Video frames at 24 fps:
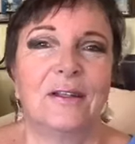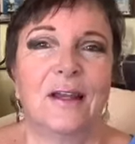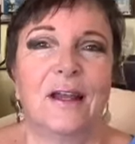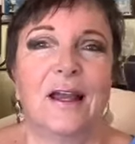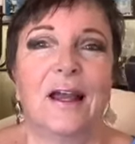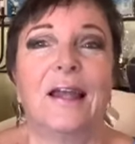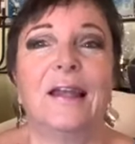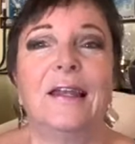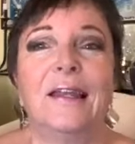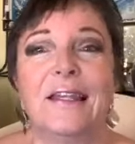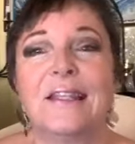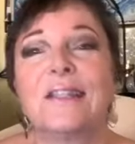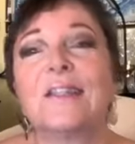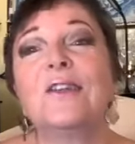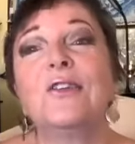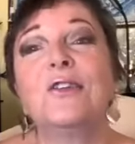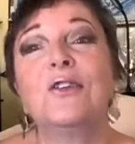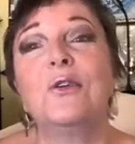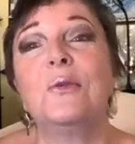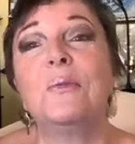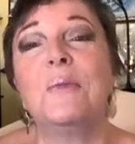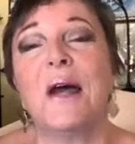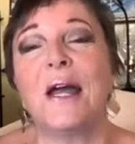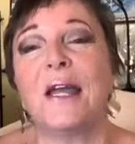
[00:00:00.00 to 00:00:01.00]
I listen
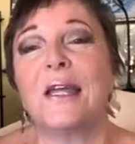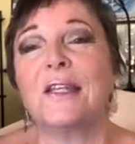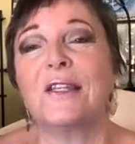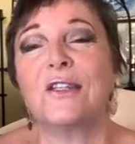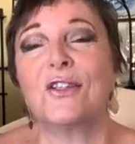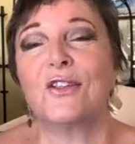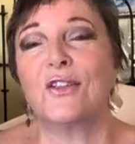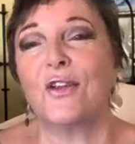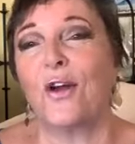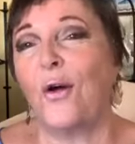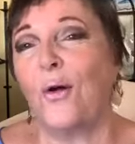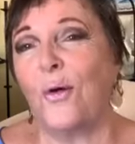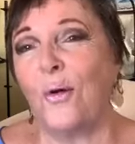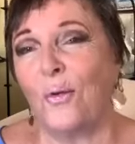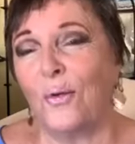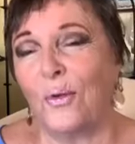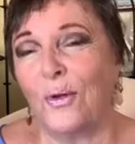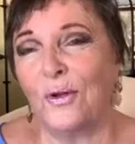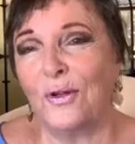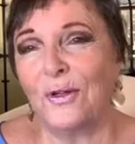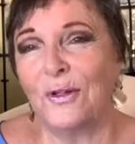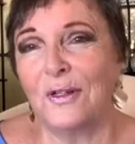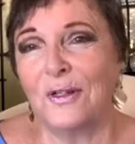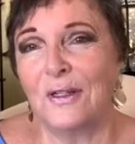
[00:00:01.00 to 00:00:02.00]
to my soul.
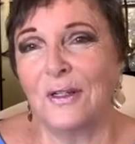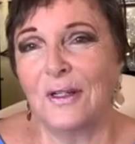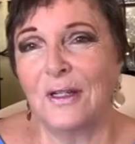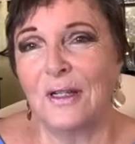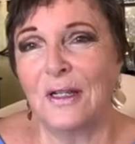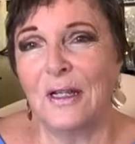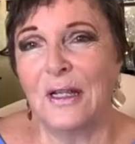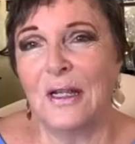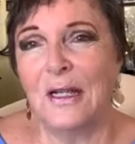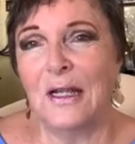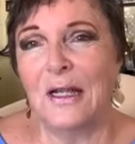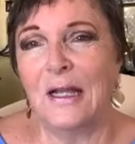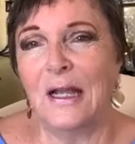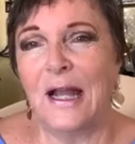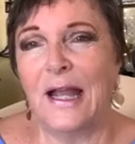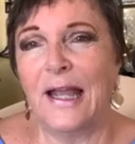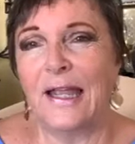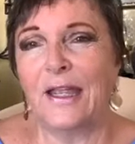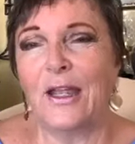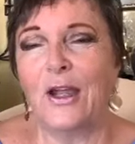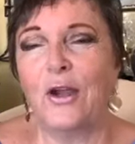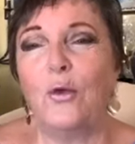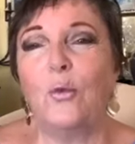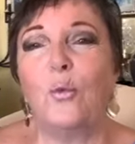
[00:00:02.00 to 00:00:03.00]
I
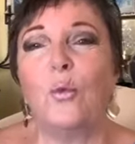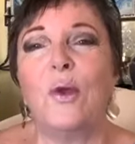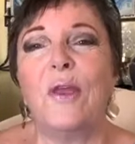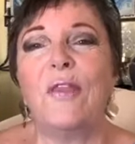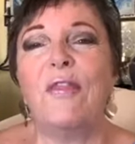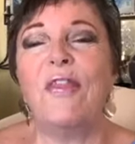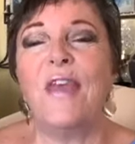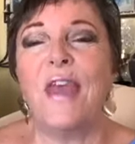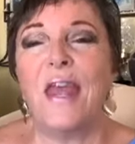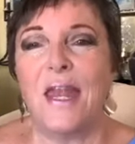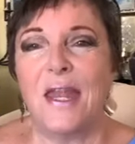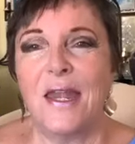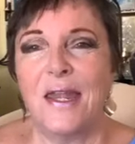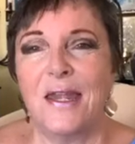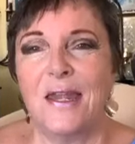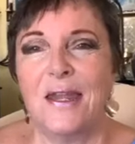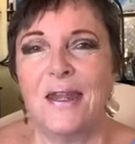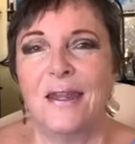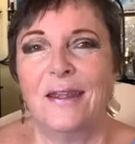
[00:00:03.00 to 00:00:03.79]
go within